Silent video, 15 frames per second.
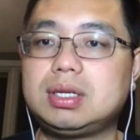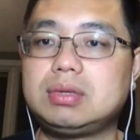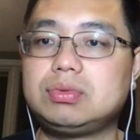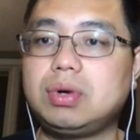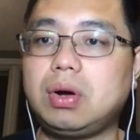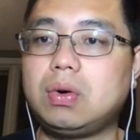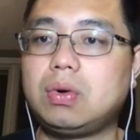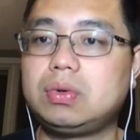
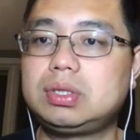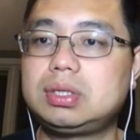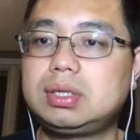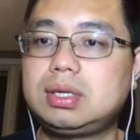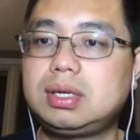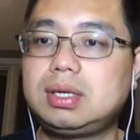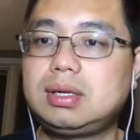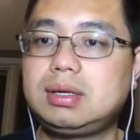rows,
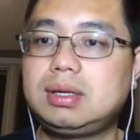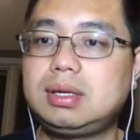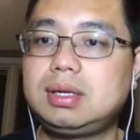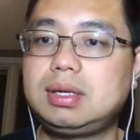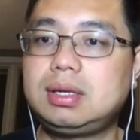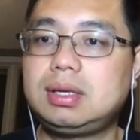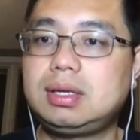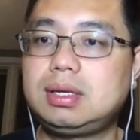
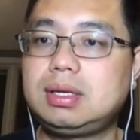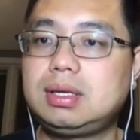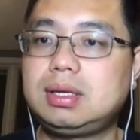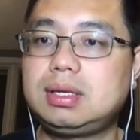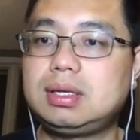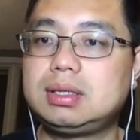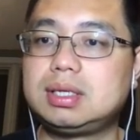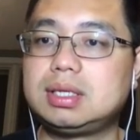
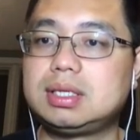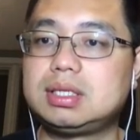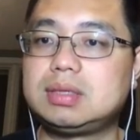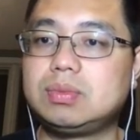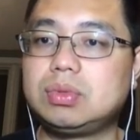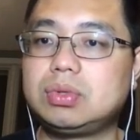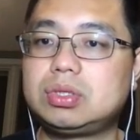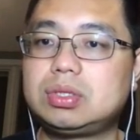the smooth